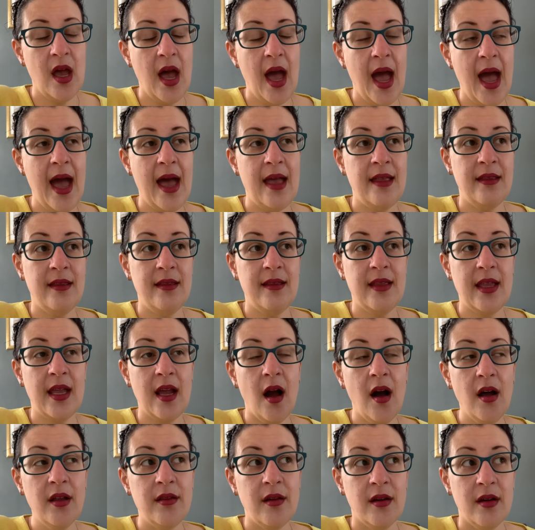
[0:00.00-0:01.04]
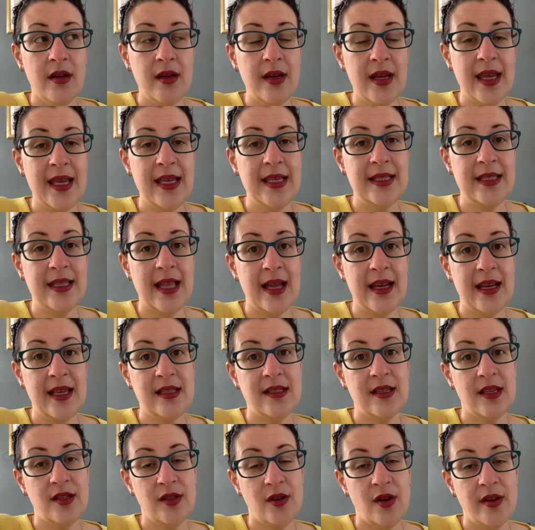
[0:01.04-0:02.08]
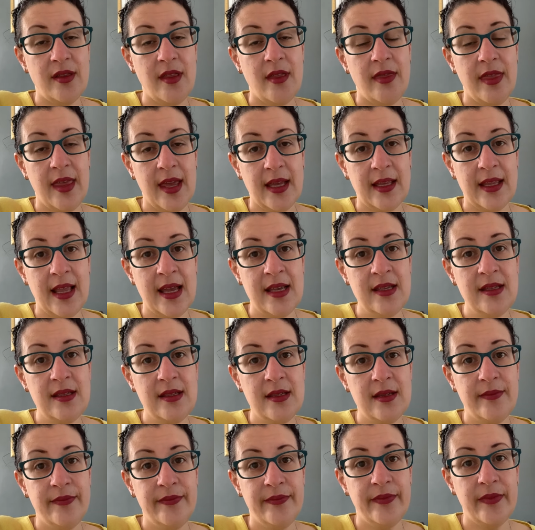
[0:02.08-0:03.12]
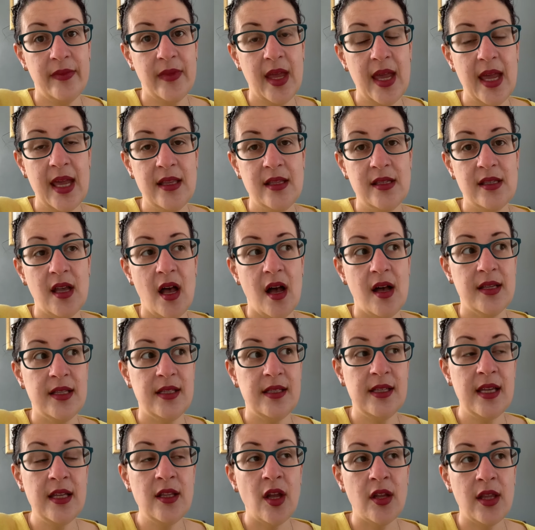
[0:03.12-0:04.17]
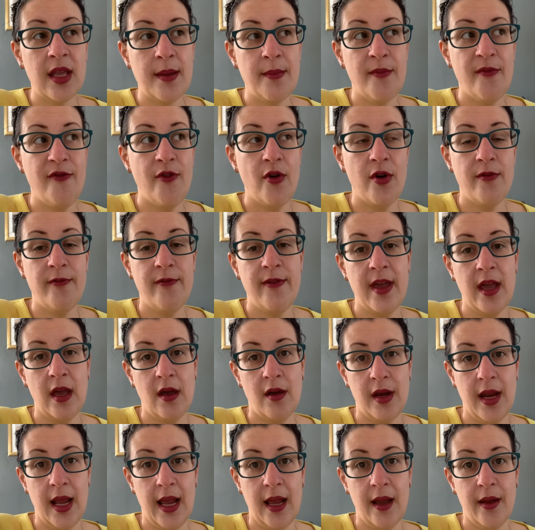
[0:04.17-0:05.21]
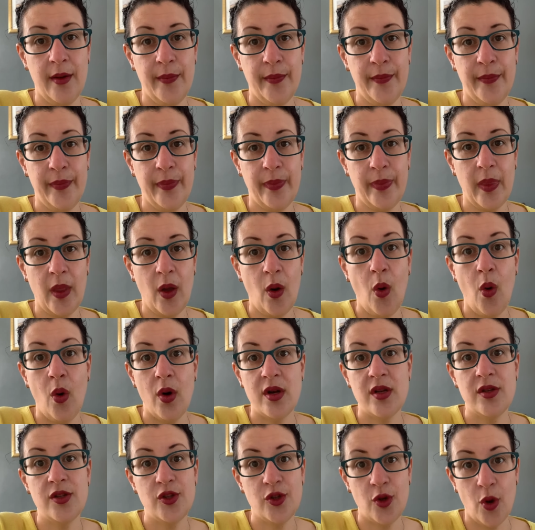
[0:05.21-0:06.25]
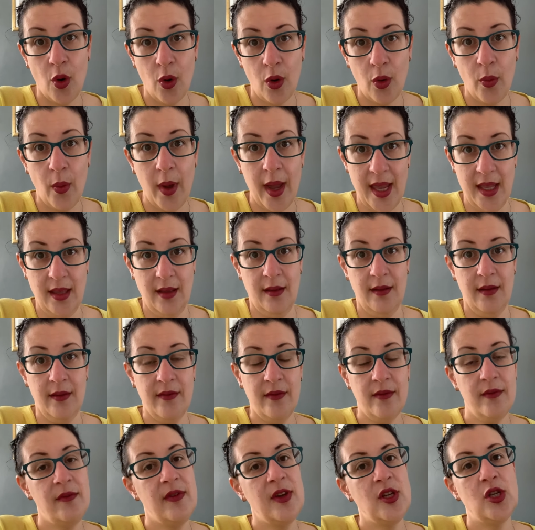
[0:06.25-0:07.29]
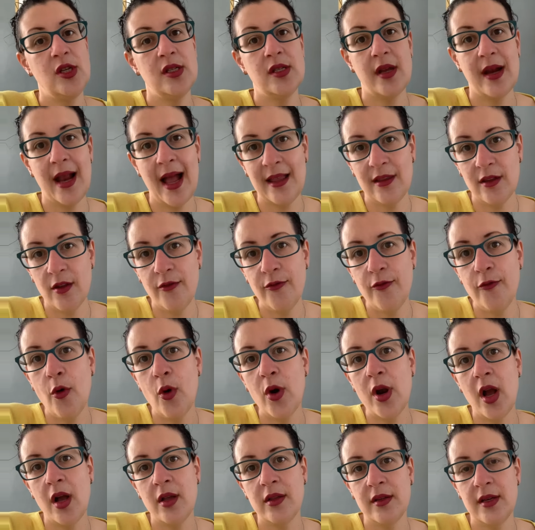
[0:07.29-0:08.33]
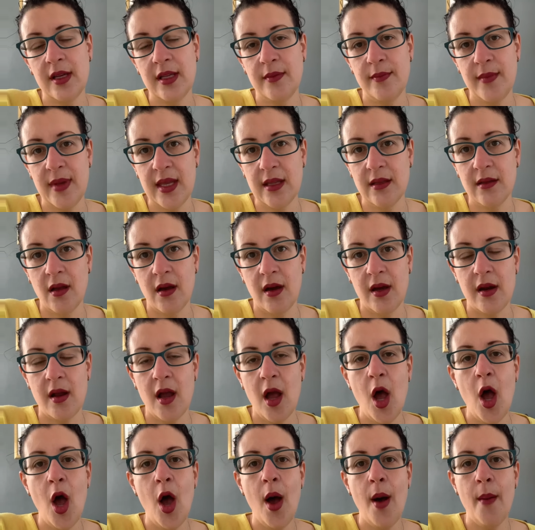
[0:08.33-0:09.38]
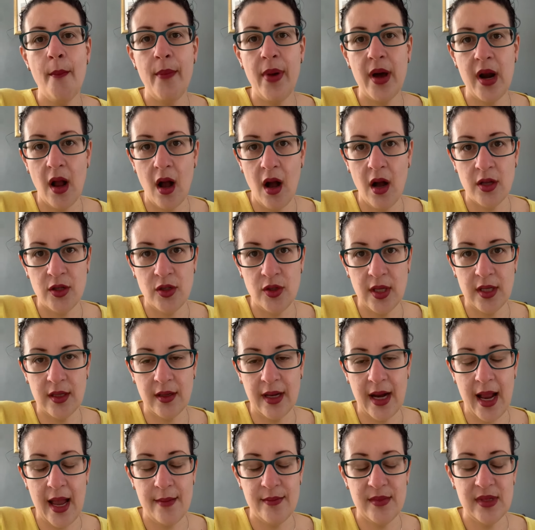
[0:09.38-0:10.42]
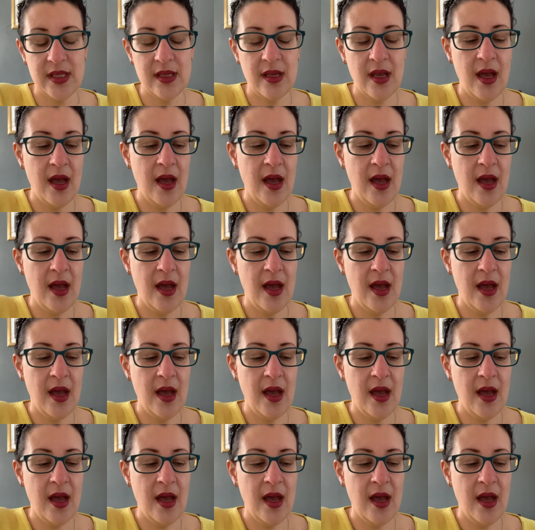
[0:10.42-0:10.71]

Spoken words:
and the other is that it's a certain thickness. It's a synonym for fingering or sock weight, which is around 400 meter per 100 grams.